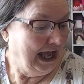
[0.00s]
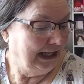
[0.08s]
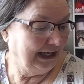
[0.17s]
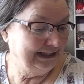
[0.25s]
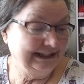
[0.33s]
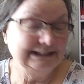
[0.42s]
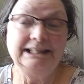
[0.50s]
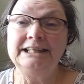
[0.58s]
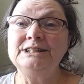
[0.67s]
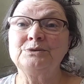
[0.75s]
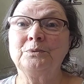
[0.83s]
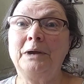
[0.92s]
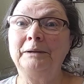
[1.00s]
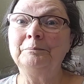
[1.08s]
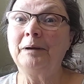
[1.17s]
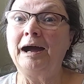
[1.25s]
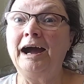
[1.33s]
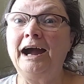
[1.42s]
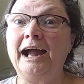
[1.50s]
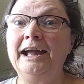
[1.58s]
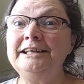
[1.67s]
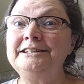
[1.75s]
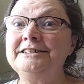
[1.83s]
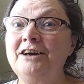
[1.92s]
I said, let's run
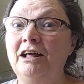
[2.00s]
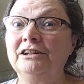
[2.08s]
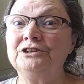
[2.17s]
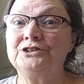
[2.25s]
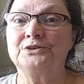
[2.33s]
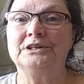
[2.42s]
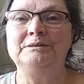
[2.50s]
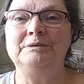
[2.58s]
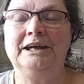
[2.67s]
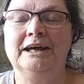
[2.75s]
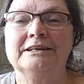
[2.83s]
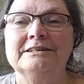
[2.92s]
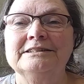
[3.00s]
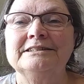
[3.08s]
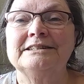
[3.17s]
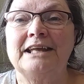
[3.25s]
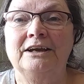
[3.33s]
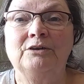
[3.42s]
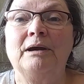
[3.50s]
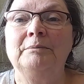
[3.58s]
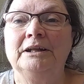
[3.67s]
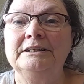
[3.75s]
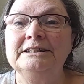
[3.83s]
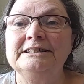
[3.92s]
by Dollar Tree because
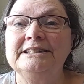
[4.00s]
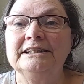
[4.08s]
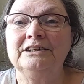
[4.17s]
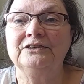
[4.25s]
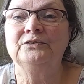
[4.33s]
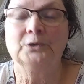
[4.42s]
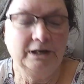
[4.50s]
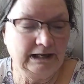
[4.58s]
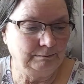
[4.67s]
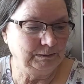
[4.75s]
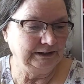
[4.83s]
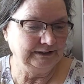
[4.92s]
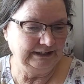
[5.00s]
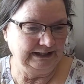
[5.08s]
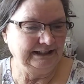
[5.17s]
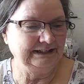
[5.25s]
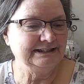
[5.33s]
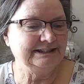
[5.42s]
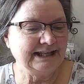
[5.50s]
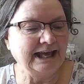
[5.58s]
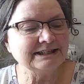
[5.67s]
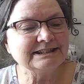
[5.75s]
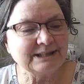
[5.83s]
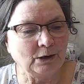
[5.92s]
grandma needs to look for a couple of things. Uh,
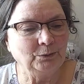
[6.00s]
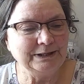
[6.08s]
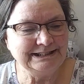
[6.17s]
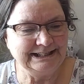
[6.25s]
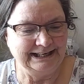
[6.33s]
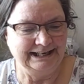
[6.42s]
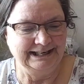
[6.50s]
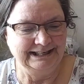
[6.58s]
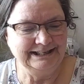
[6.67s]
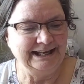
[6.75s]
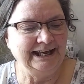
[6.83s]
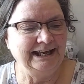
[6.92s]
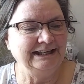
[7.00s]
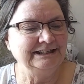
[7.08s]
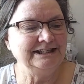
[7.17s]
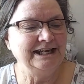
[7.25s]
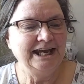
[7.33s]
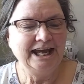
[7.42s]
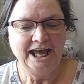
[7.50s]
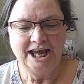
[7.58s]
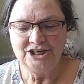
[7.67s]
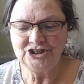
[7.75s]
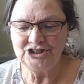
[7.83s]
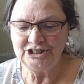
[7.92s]
so we did, and
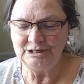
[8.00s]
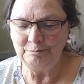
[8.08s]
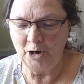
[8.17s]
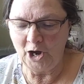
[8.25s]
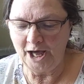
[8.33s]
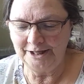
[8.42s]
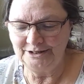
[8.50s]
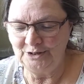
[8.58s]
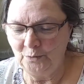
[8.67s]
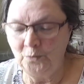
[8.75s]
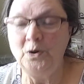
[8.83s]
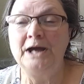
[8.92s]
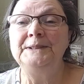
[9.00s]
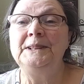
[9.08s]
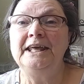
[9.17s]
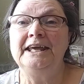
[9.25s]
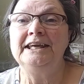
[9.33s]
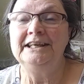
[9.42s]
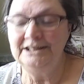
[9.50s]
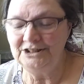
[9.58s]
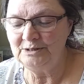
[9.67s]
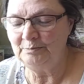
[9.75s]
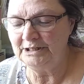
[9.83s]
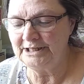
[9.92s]
she bought one thing.
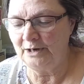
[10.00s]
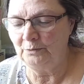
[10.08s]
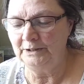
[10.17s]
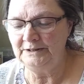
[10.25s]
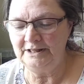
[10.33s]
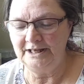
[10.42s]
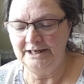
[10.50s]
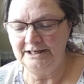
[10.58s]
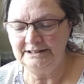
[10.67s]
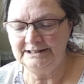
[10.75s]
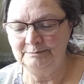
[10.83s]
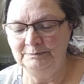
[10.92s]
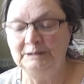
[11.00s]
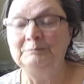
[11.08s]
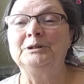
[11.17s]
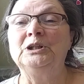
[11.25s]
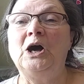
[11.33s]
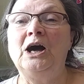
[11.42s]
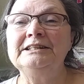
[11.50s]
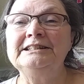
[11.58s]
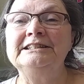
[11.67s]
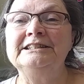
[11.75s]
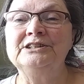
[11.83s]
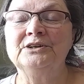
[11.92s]
She picked out one thing, some lip gloss,
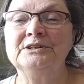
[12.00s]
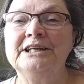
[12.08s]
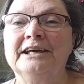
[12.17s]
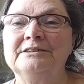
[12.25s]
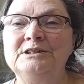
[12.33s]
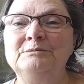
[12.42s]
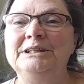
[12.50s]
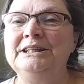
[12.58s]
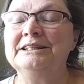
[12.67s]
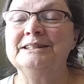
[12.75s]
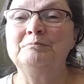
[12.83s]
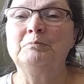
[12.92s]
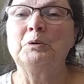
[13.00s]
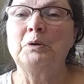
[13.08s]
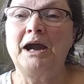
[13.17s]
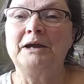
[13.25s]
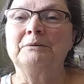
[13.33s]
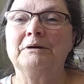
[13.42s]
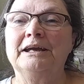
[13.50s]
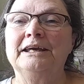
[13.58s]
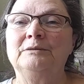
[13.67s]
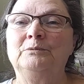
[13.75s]
and it turned out to be this bright red.